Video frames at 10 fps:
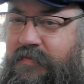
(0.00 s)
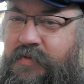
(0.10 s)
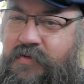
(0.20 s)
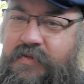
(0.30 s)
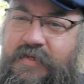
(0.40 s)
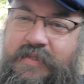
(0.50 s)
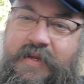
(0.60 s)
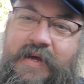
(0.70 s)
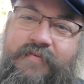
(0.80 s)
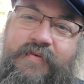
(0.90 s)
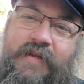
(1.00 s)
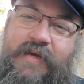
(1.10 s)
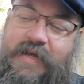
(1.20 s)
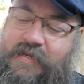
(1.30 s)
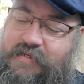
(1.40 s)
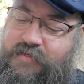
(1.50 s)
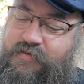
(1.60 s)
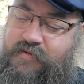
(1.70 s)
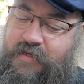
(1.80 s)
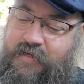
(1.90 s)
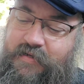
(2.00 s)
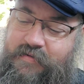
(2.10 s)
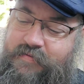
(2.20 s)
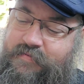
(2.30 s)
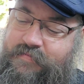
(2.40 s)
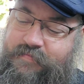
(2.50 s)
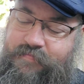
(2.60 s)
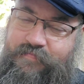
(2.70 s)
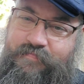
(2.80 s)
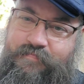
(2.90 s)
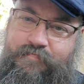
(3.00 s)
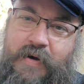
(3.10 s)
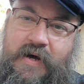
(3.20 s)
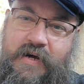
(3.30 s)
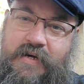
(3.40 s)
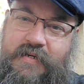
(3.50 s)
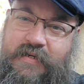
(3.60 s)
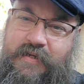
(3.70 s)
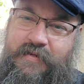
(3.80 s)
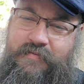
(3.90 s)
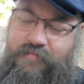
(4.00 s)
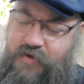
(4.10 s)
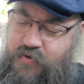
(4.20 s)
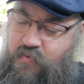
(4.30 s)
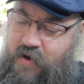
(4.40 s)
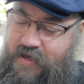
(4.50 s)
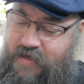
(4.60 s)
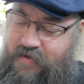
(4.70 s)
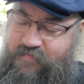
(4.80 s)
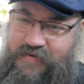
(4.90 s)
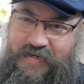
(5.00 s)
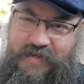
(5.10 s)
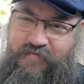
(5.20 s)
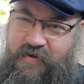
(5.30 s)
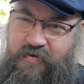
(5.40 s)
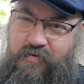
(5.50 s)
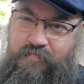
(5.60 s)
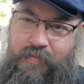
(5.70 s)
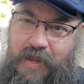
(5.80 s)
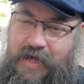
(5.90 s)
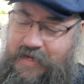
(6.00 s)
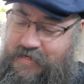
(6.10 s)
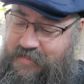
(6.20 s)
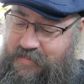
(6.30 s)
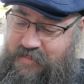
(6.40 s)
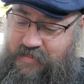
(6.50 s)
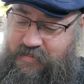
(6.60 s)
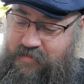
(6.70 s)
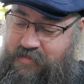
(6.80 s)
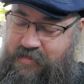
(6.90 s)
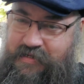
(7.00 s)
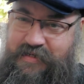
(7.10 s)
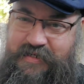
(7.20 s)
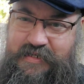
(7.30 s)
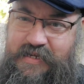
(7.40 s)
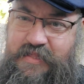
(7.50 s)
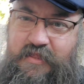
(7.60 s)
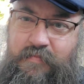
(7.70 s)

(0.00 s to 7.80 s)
music that I really got into, like punk and new wave, Devo, Blondie, synth